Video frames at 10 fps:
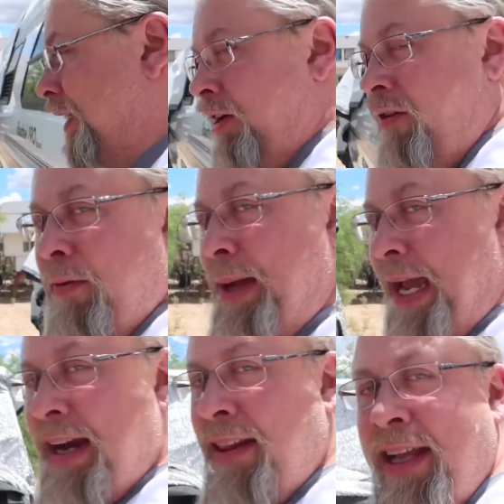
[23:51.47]
By over
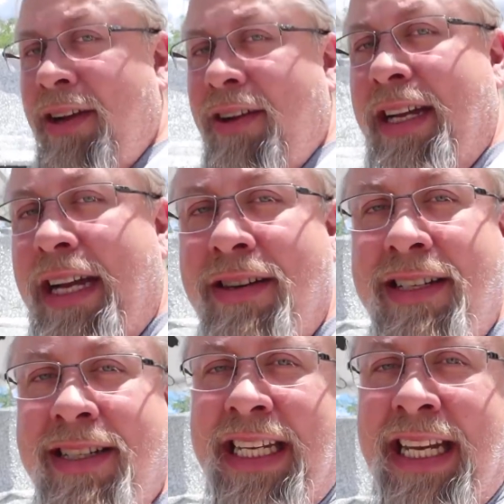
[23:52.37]
paneling, you're
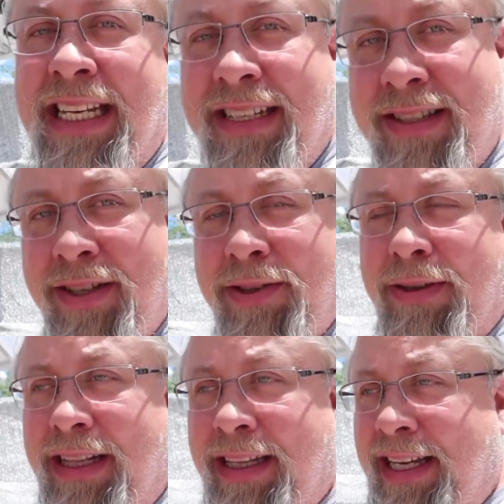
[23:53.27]
guaranteed
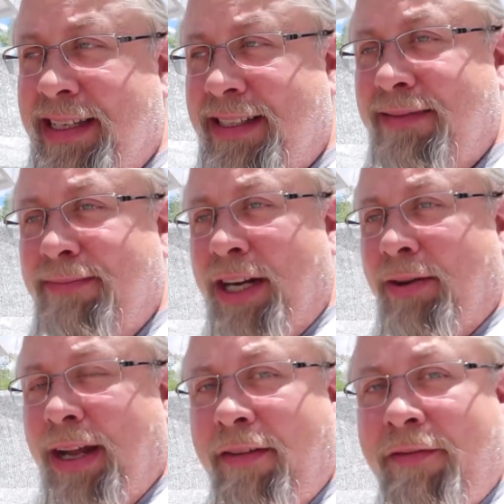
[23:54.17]
to at least, you
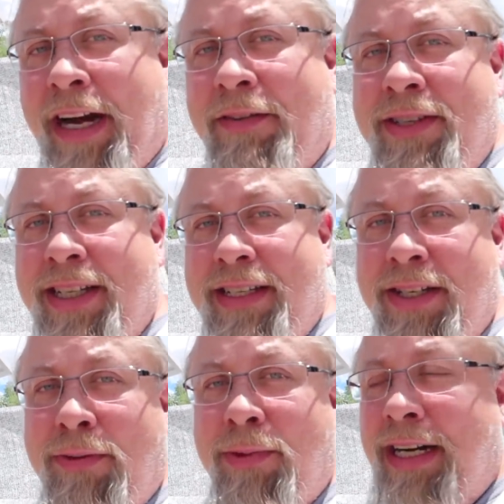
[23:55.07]
know, get five or six
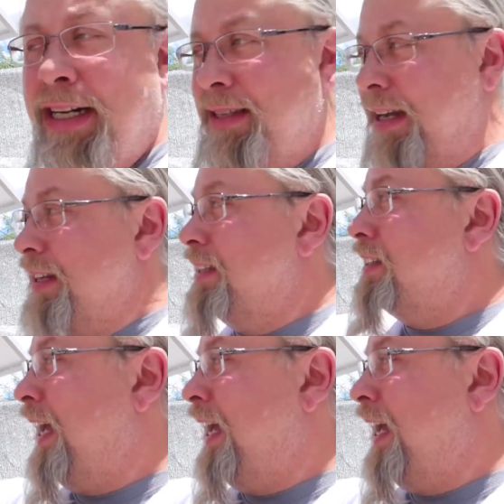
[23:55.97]
hundred watts. Like in this